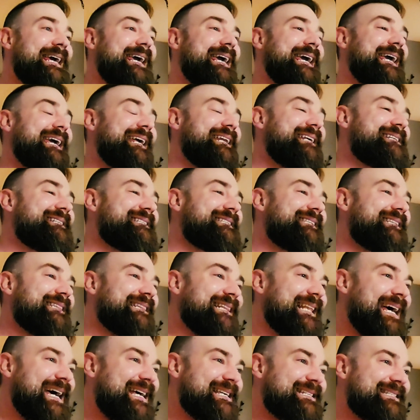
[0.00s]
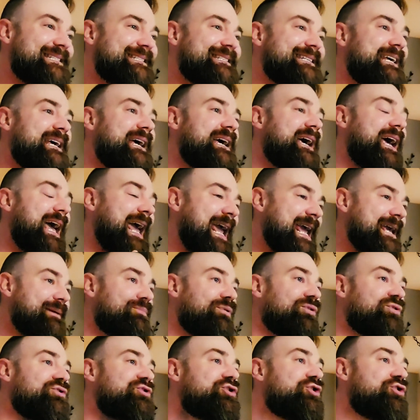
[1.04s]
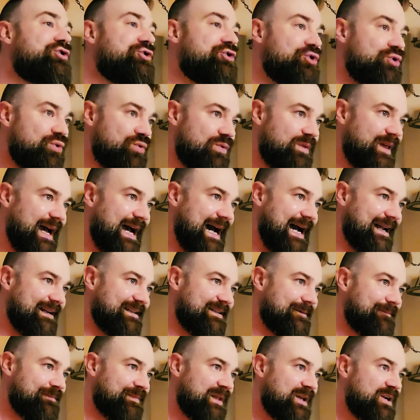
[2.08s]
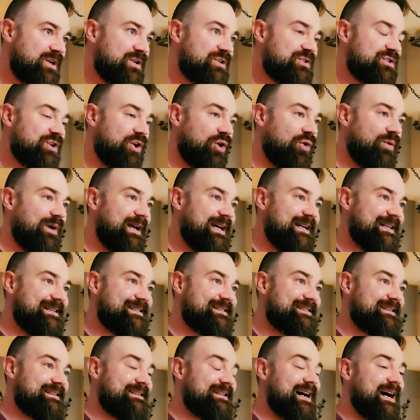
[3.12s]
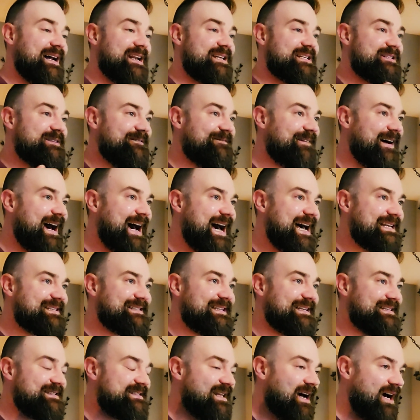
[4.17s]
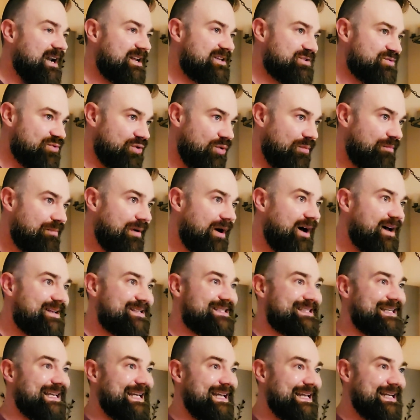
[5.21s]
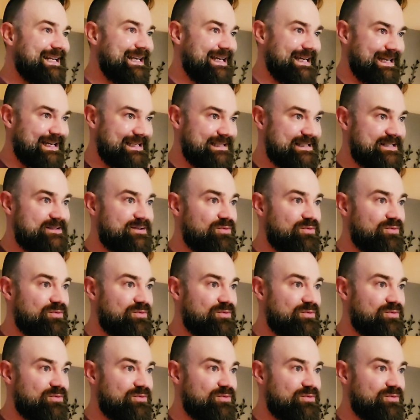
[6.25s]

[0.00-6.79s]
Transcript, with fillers: it is less able to do that. So it's not as fast, it's not as robust in its